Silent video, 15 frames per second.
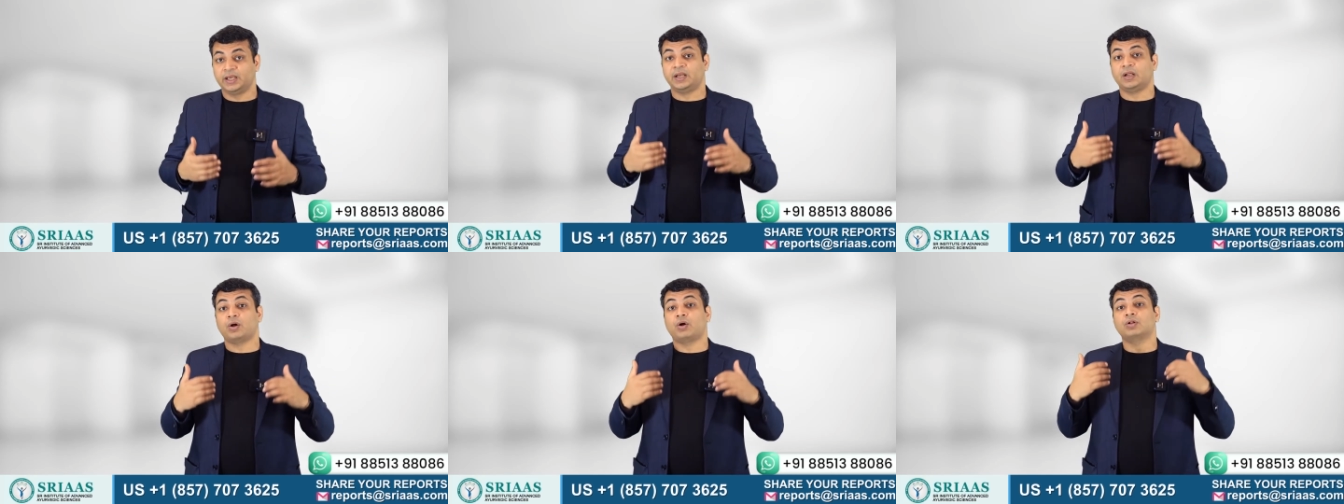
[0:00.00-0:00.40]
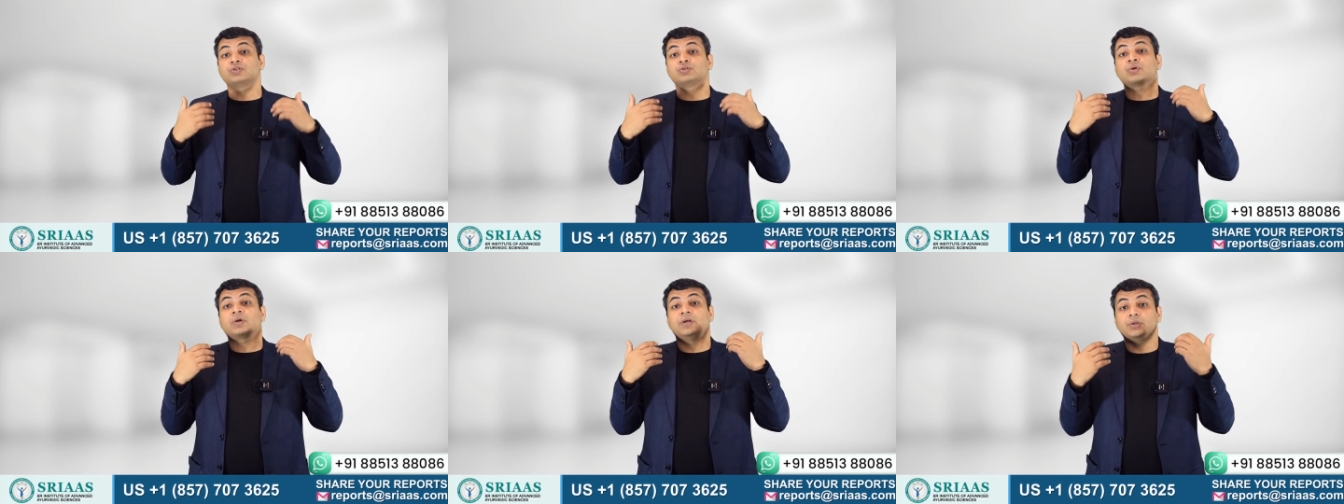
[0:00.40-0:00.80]
and
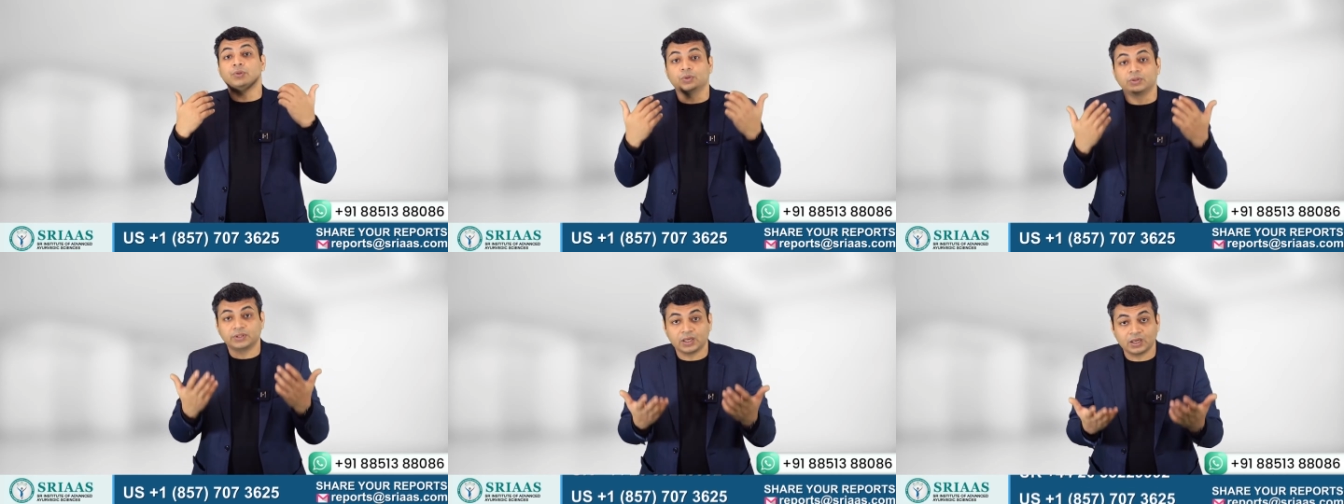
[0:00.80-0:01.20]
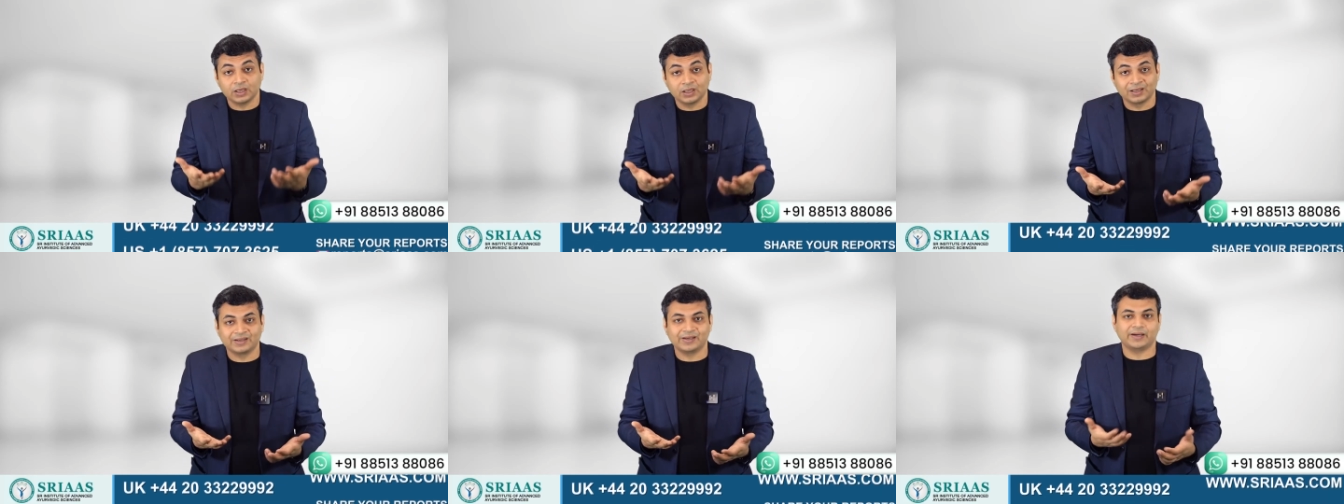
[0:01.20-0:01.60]
also control the
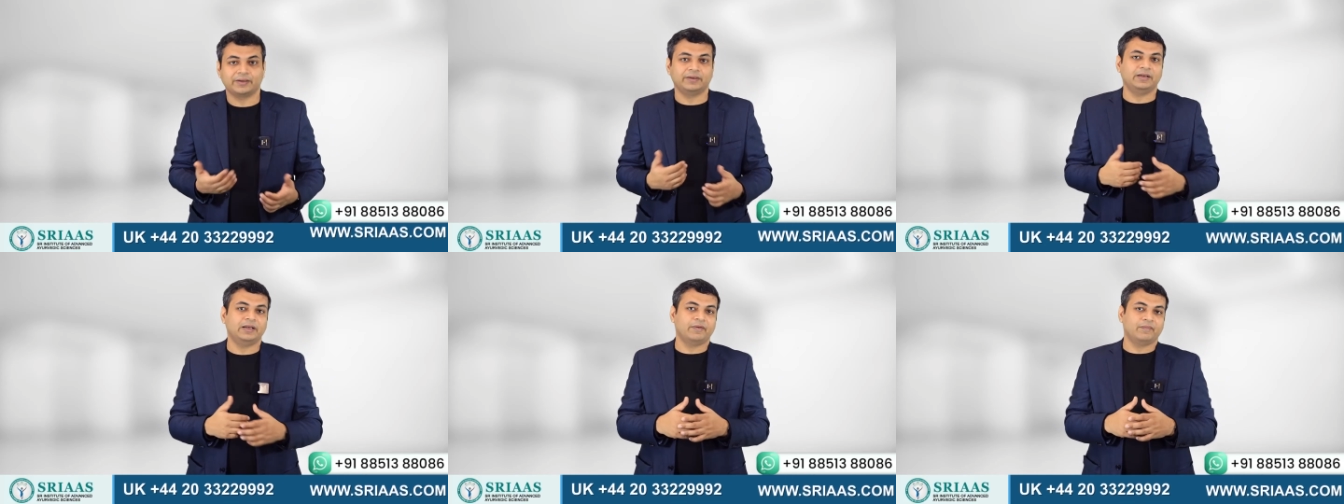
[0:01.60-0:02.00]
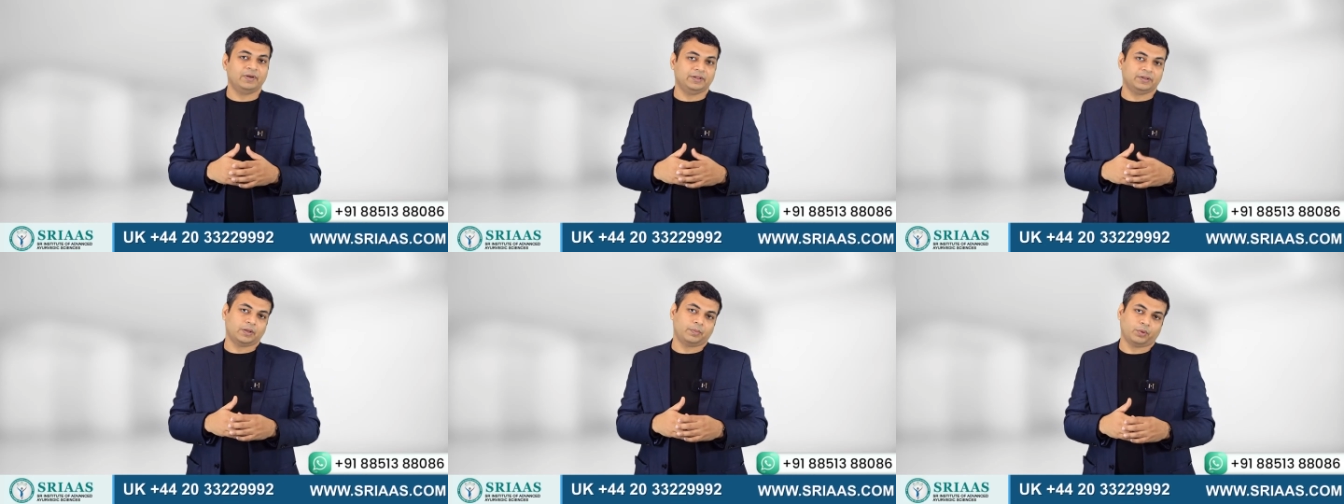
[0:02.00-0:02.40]
creatinine
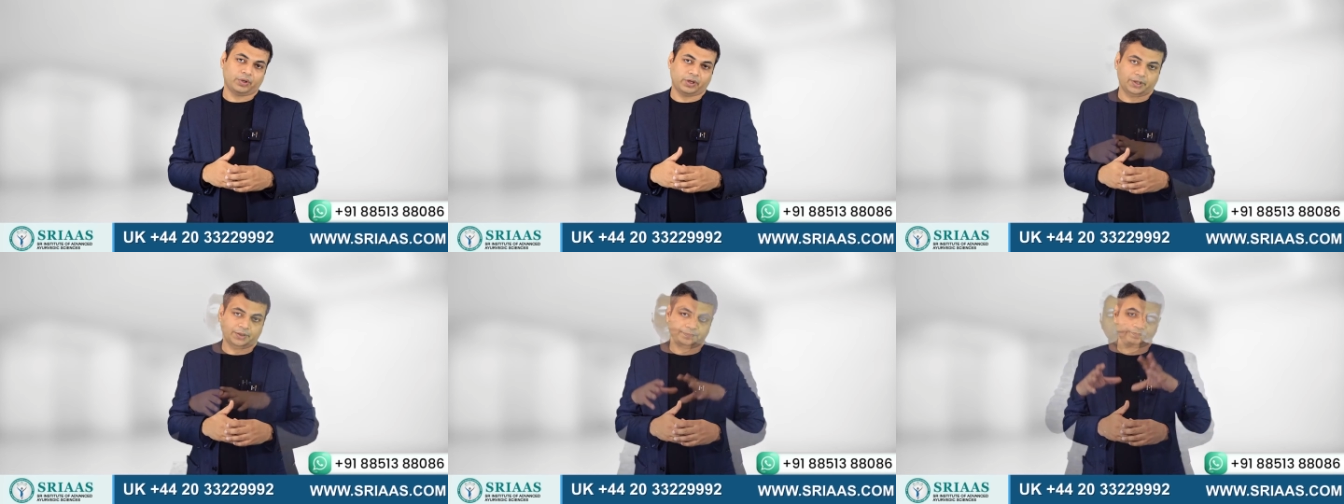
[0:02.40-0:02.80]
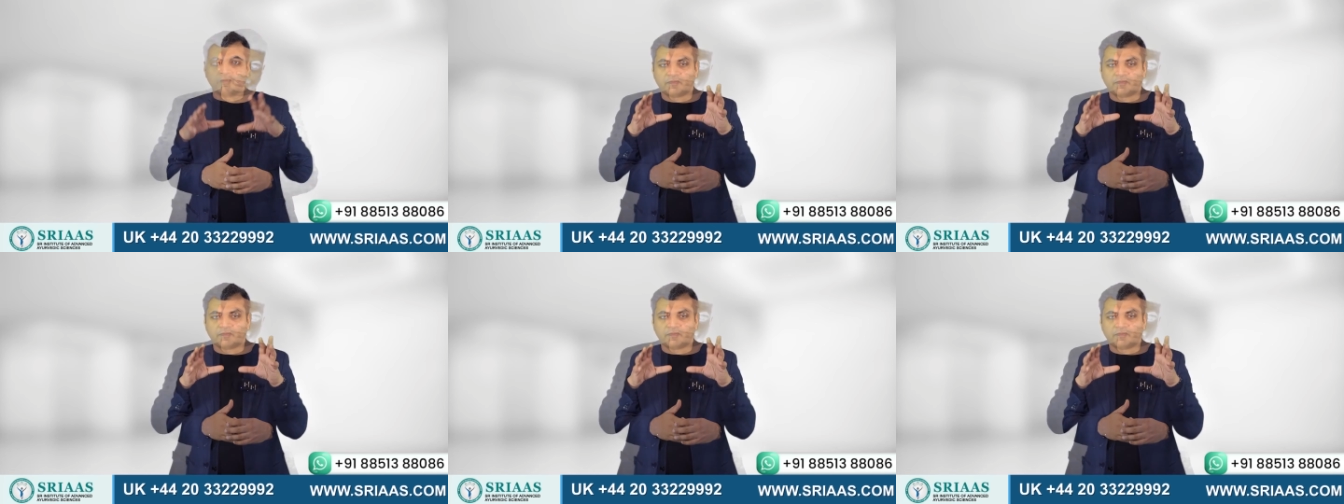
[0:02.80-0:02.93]
level in the body.